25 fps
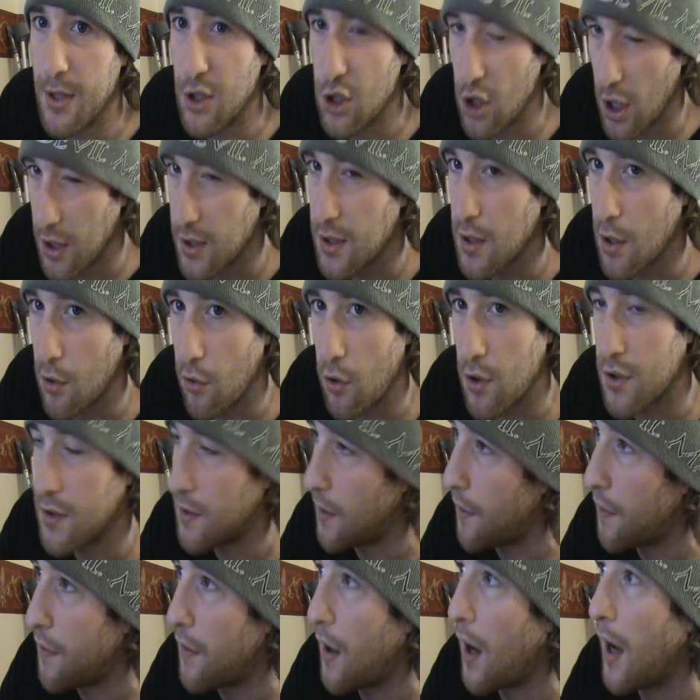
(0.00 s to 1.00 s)
just
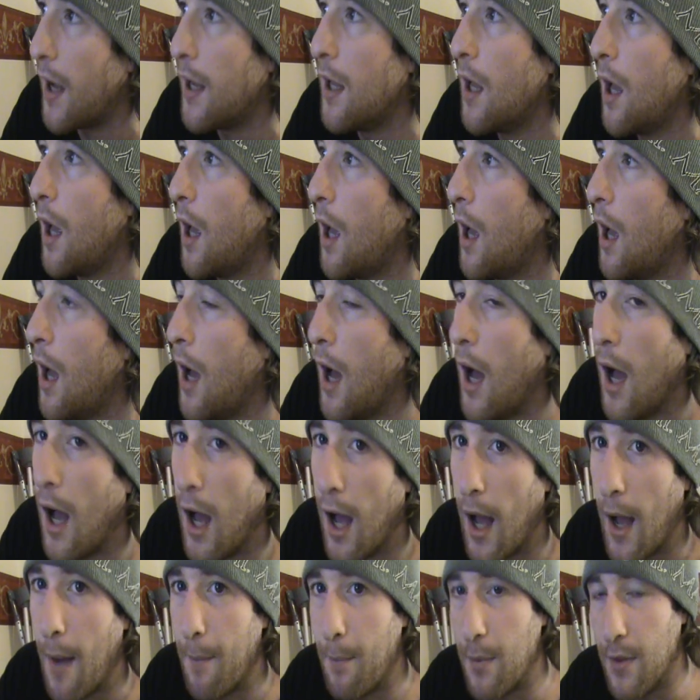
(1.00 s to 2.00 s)
across the thigh,
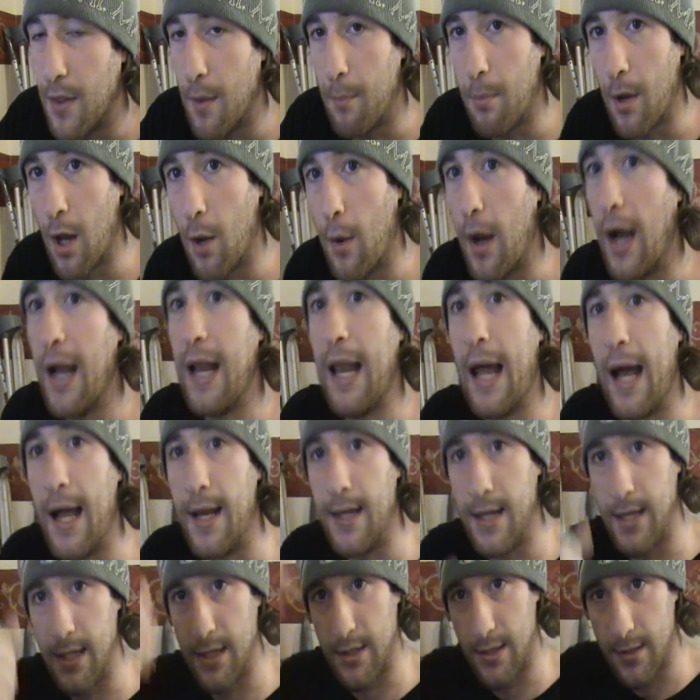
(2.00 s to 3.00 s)
but the blow I
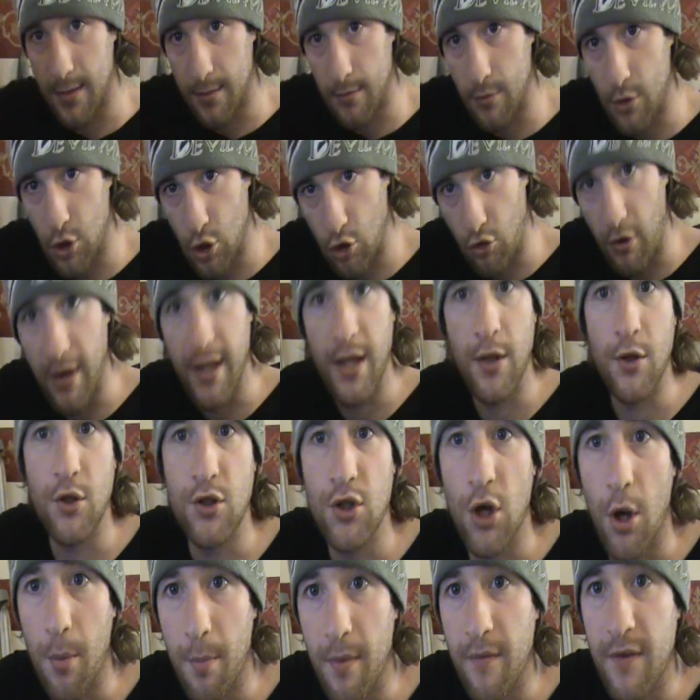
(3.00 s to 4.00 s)
land is straight at
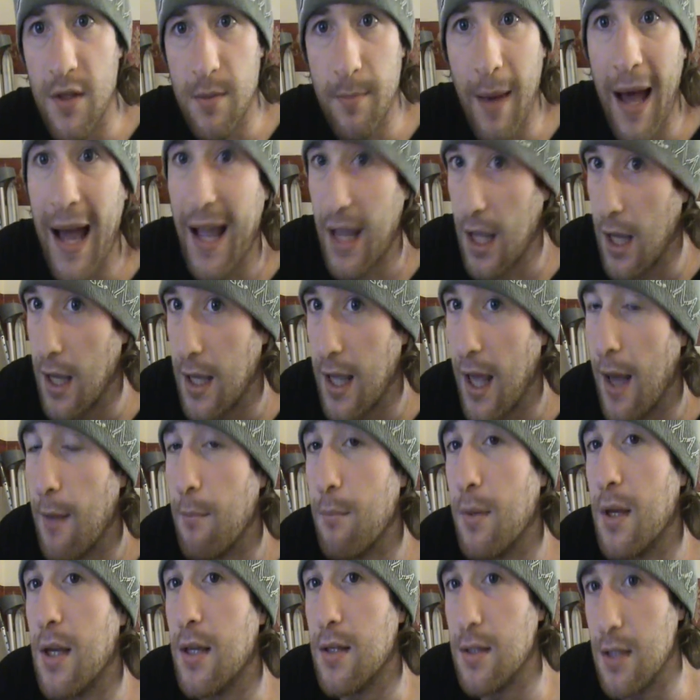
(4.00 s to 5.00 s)
the top of his back,
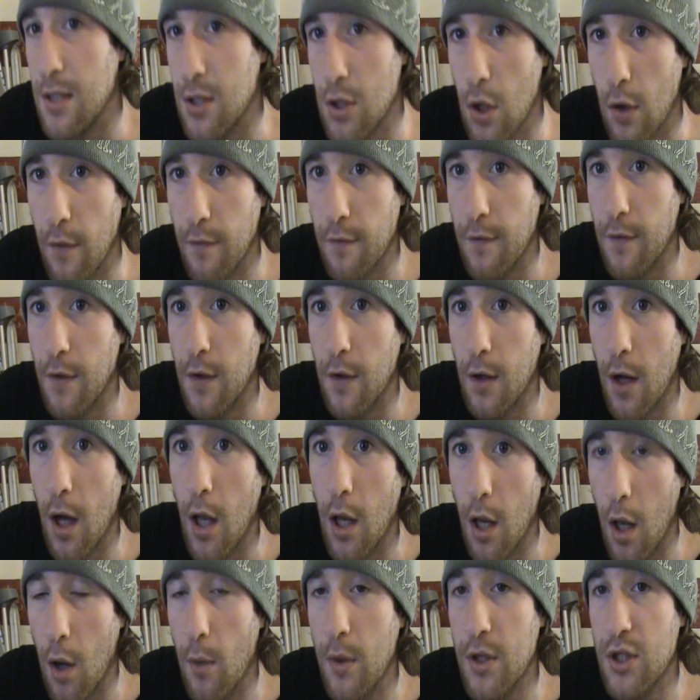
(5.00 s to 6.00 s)
again because he's gone for
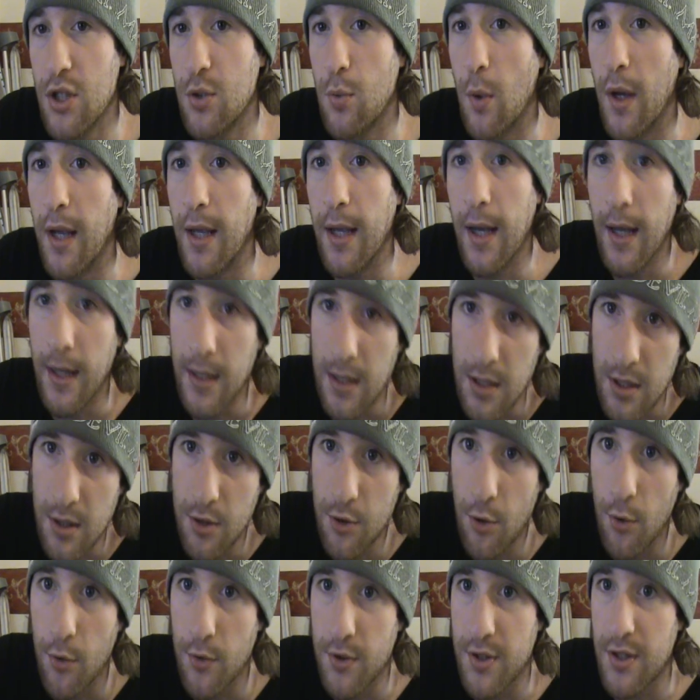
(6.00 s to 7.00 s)
a lower swing and
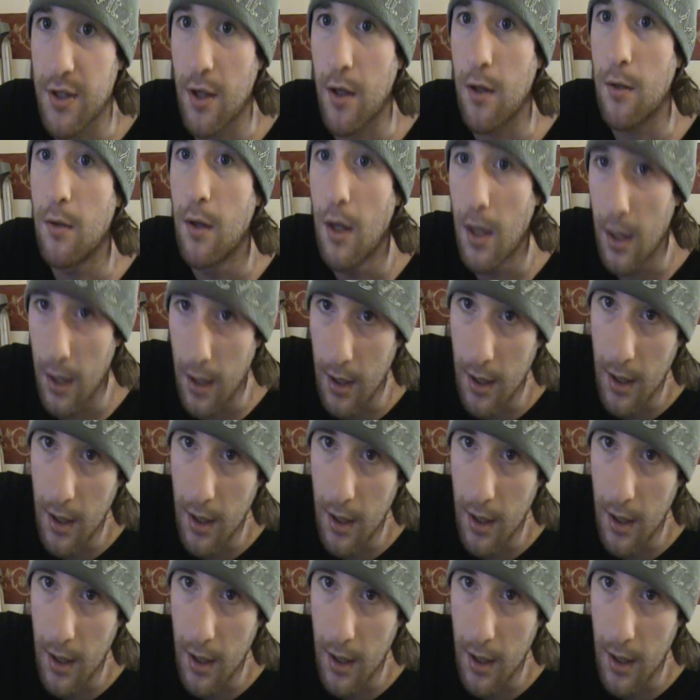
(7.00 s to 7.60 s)
his torso